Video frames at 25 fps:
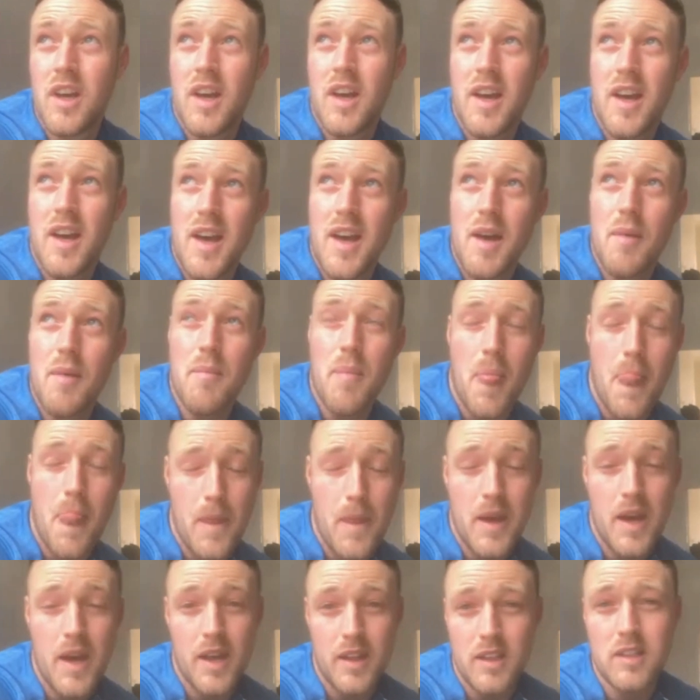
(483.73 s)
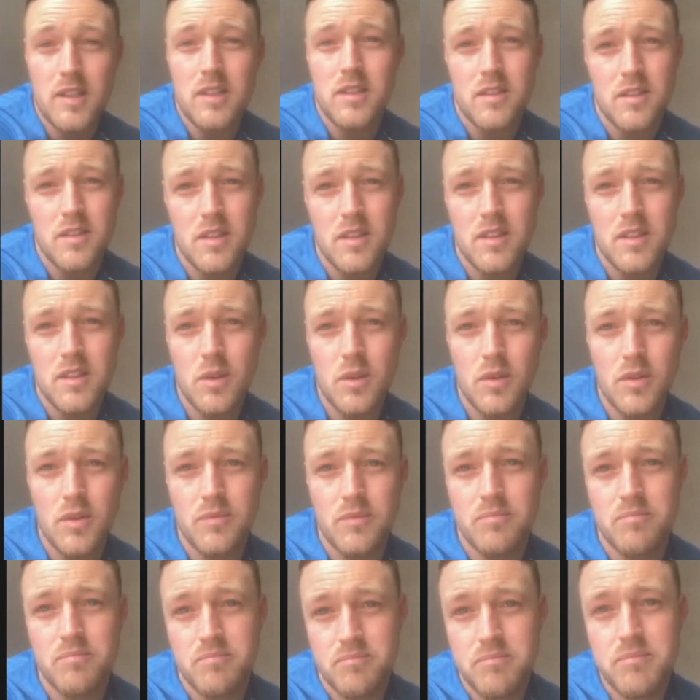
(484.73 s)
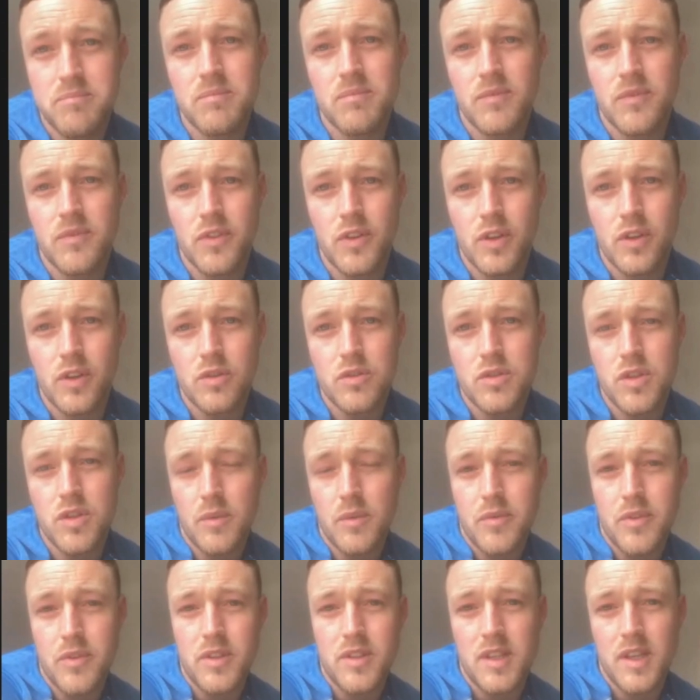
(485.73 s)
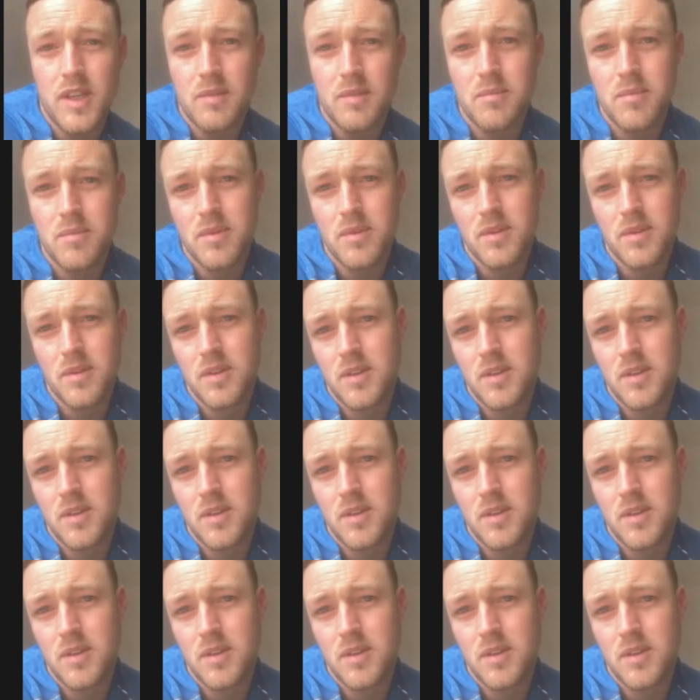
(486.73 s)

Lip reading: Yeah, they do a very good job for the team.